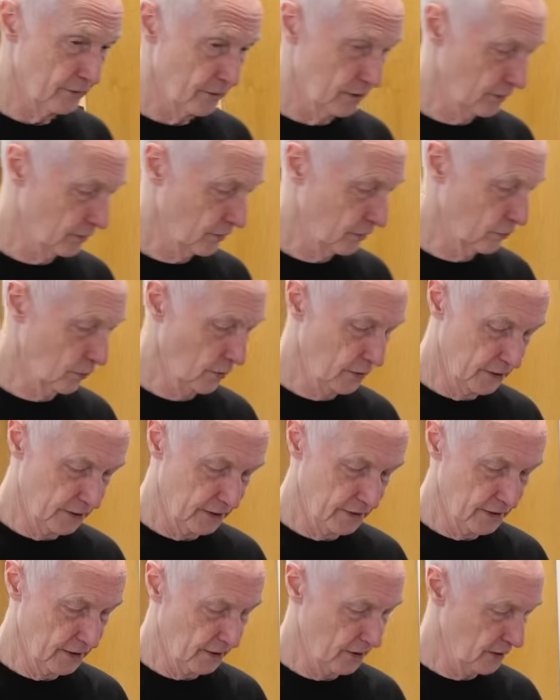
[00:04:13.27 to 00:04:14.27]
I've got 1
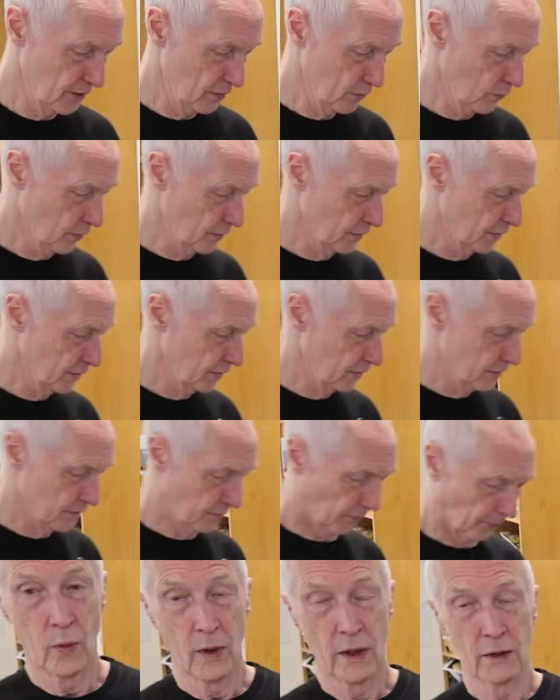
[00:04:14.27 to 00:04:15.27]
in there, 1
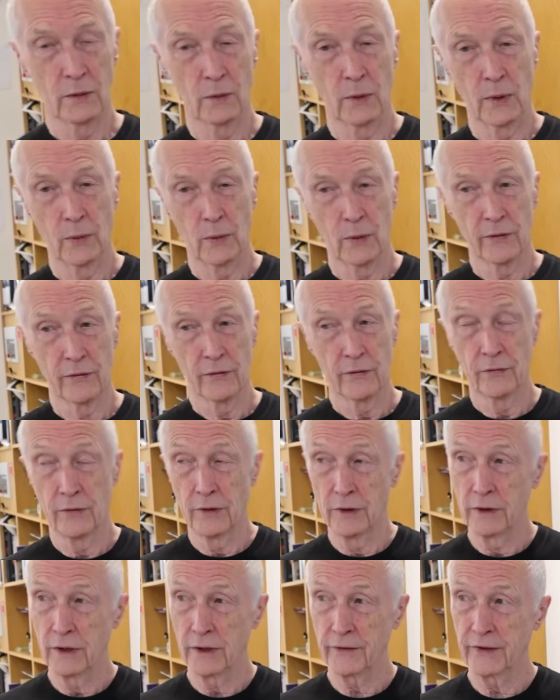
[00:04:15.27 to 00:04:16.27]
here. While we
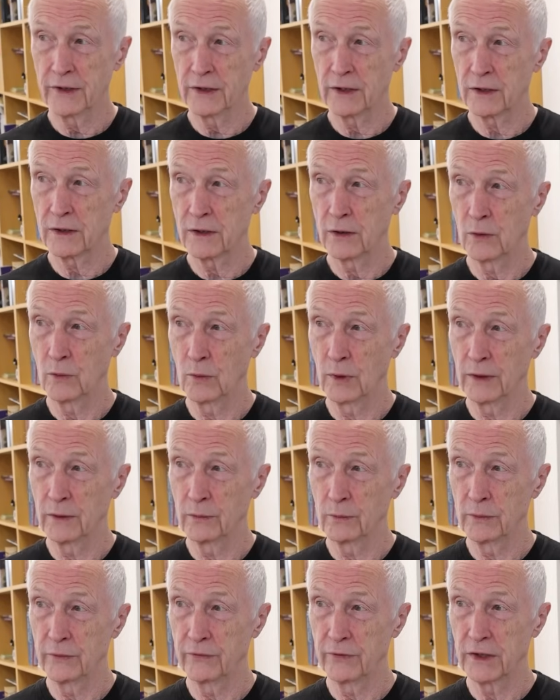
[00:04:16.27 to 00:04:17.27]
were, I think
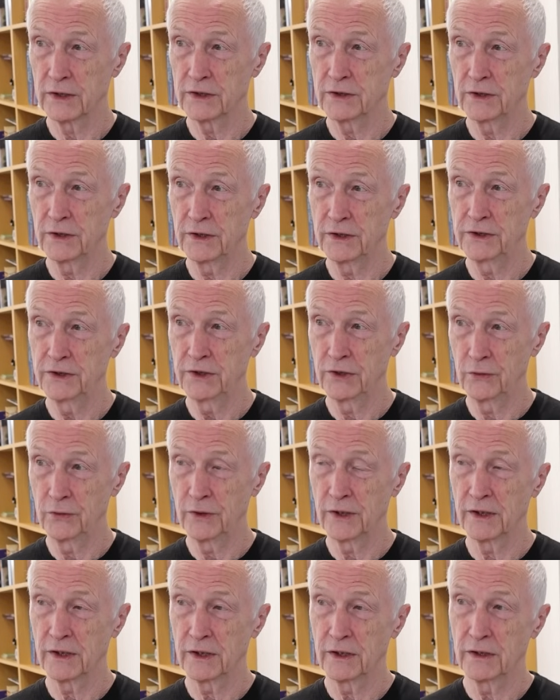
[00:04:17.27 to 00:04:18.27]
when we were actually
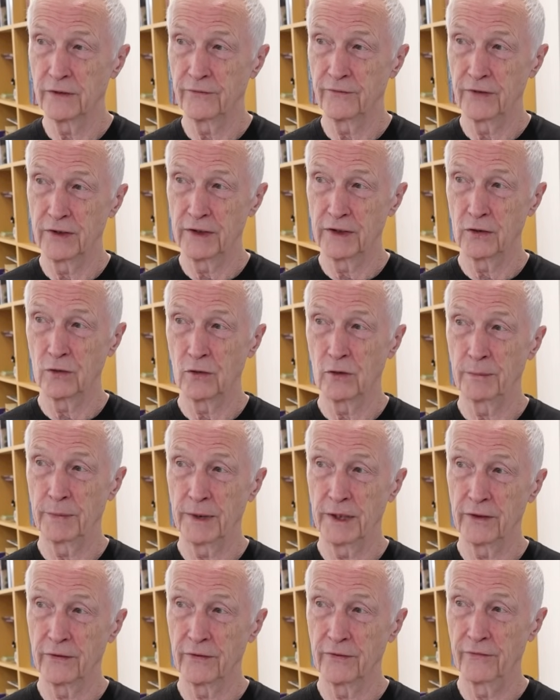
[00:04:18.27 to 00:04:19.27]
shooting our video
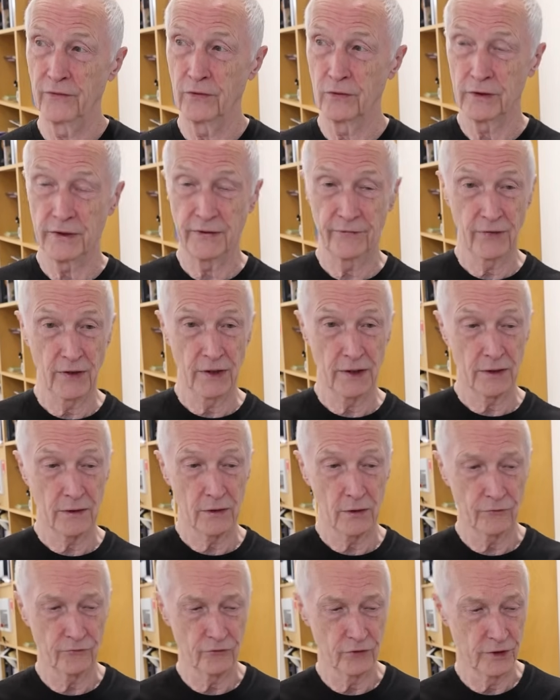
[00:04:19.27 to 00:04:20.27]
about the 40 fake
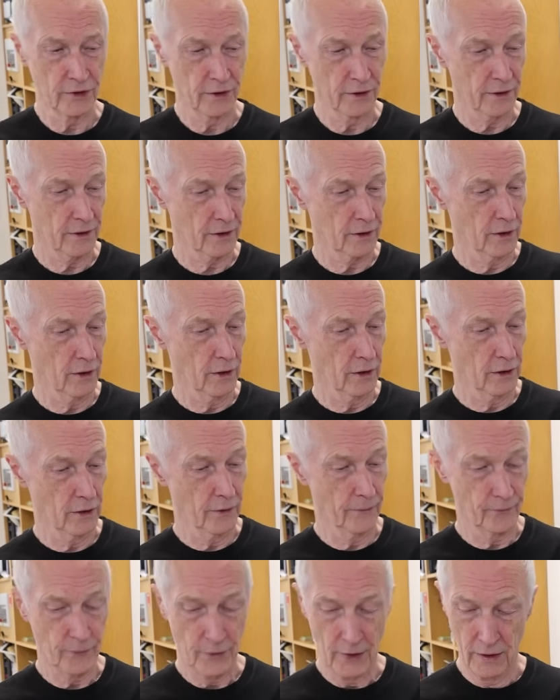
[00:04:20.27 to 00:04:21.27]
sovereigns,
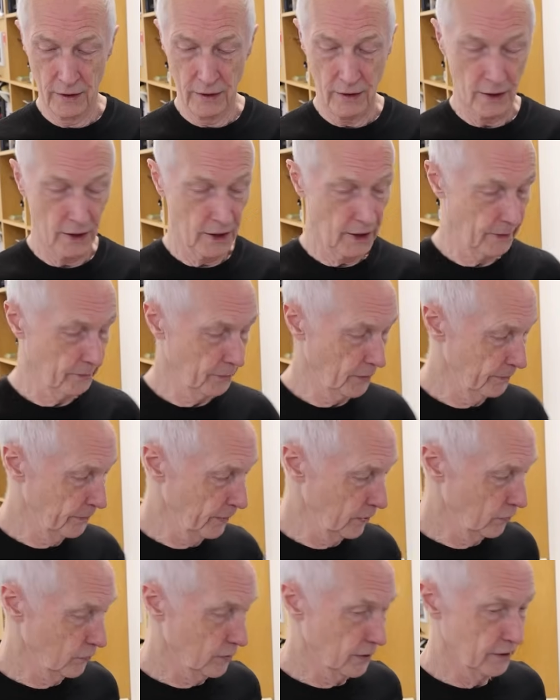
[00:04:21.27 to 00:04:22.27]
I happened to
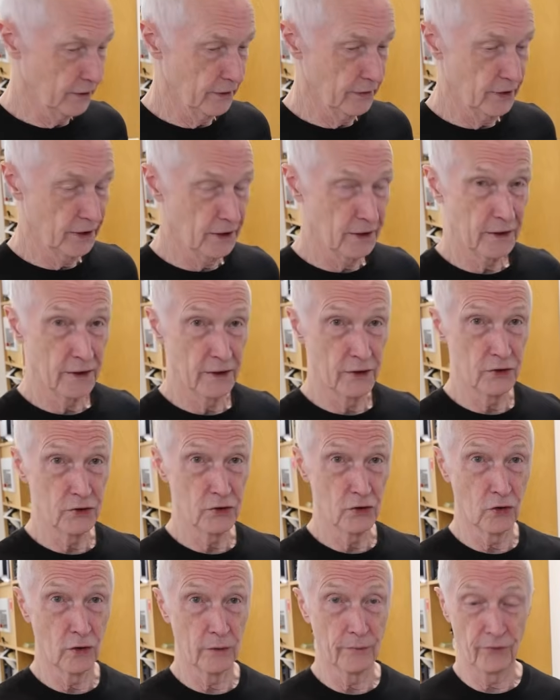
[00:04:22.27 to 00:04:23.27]
be looking at these in a
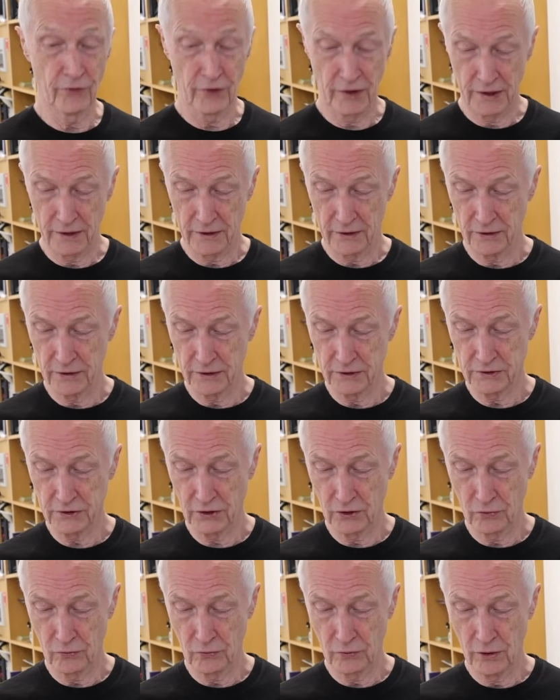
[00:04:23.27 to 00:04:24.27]
short break, and I
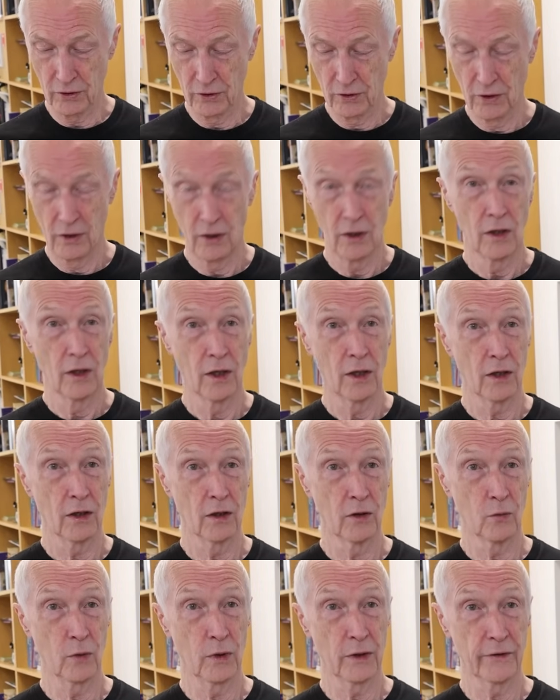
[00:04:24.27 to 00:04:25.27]
showed
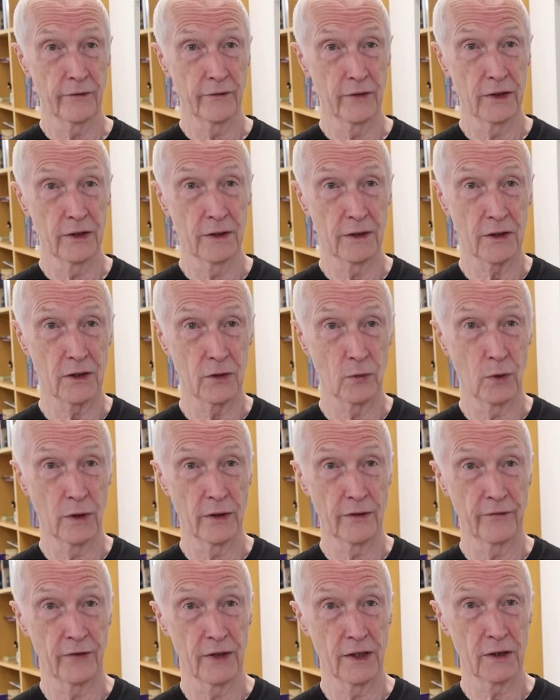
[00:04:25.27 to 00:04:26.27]
one of these to
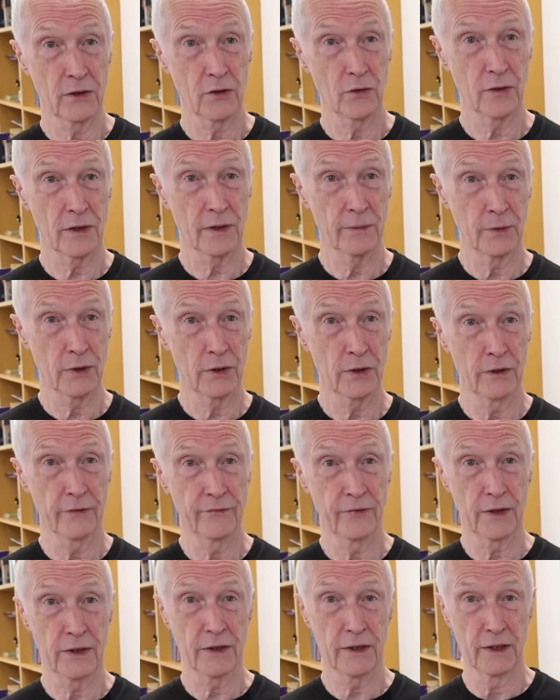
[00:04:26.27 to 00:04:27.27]
one of our customer
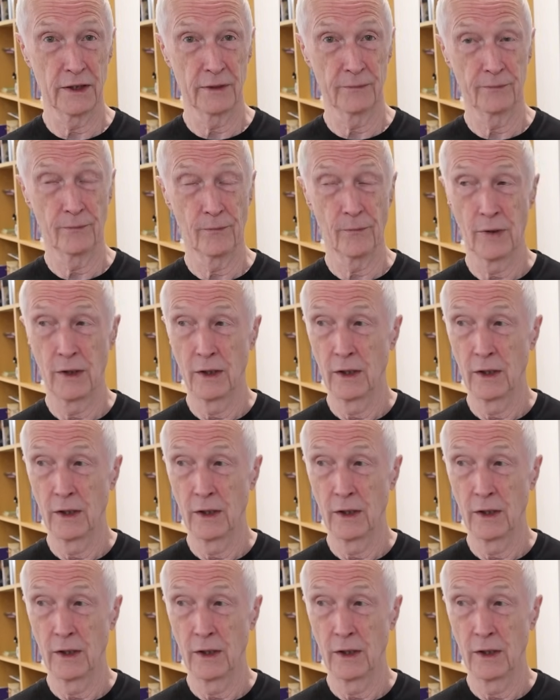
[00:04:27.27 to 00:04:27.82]
service team.